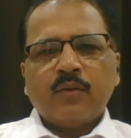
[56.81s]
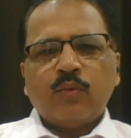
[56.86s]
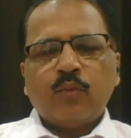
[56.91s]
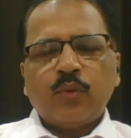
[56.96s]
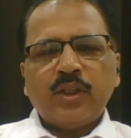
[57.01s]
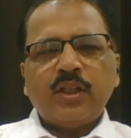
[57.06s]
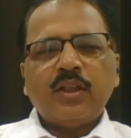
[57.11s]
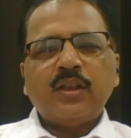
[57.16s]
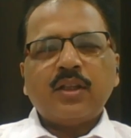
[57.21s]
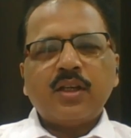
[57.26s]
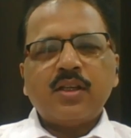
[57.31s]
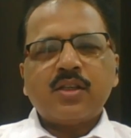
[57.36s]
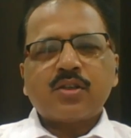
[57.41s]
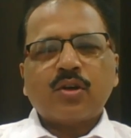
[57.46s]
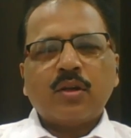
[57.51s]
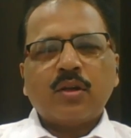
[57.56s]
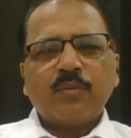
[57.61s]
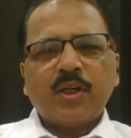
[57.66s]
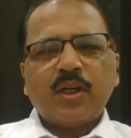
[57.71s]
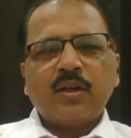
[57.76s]
within the
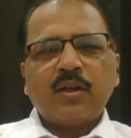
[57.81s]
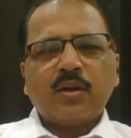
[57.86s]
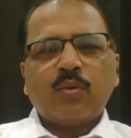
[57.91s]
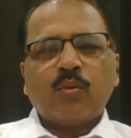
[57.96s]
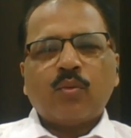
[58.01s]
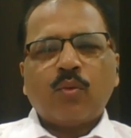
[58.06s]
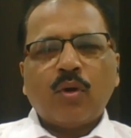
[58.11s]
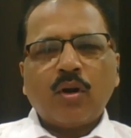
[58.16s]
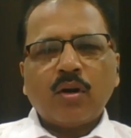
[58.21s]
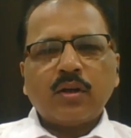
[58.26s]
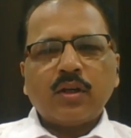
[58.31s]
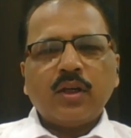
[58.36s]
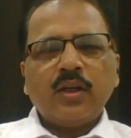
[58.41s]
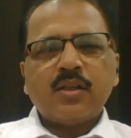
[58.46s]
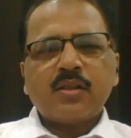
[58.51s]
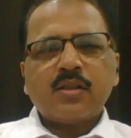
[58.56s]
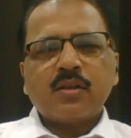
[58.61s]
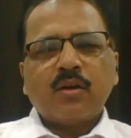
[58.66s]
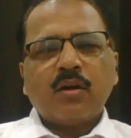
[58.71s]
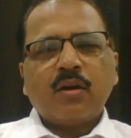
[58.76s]
installment, what
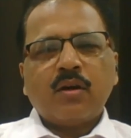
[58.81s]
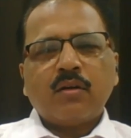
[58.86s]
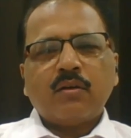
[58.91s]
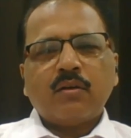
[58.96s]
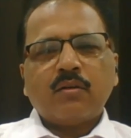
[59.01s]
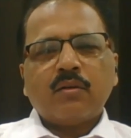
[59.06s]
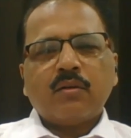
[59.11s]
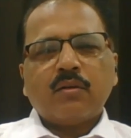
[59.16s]
is a